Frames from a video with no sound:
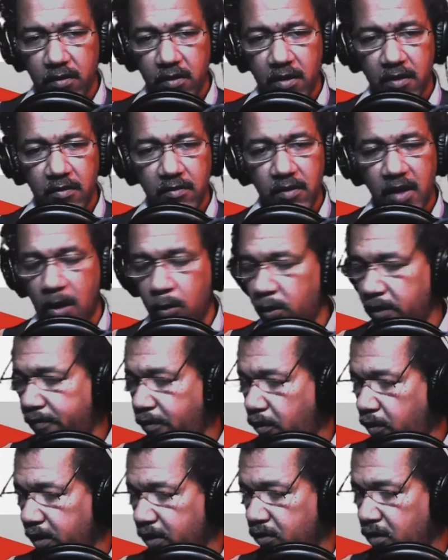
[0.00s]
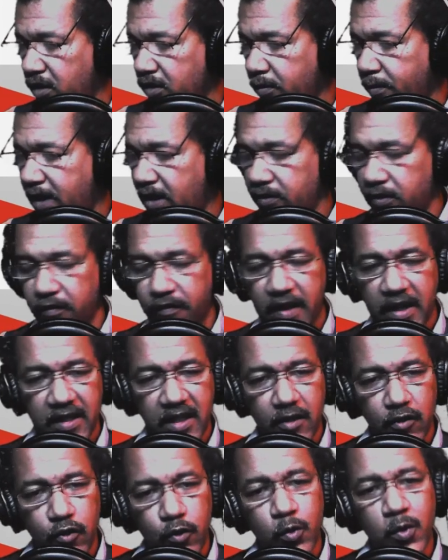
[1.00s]
Now, we've already talked about the fact that
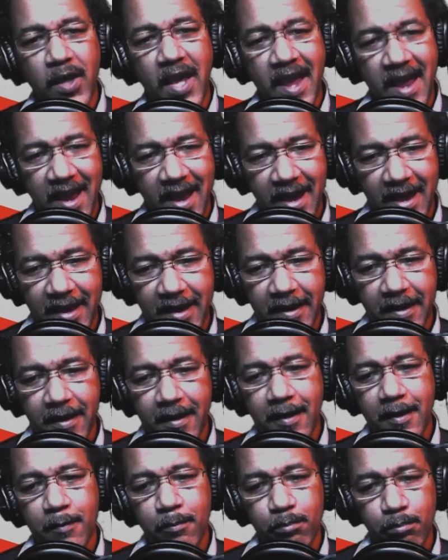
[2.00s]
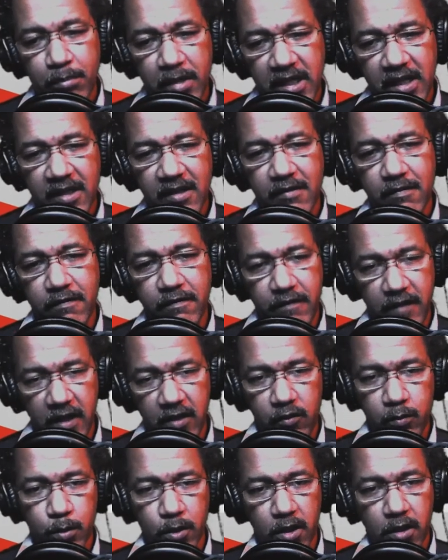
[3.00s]
you can beat
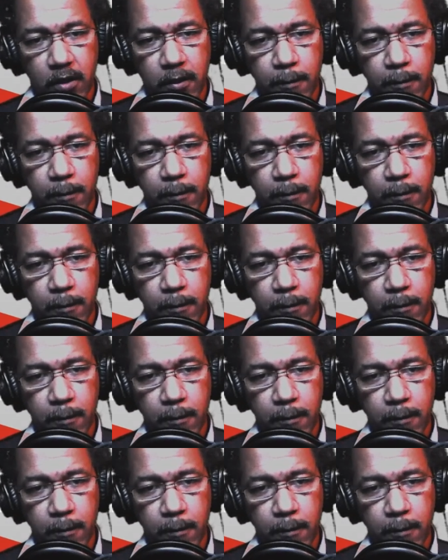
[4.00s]
Facebook.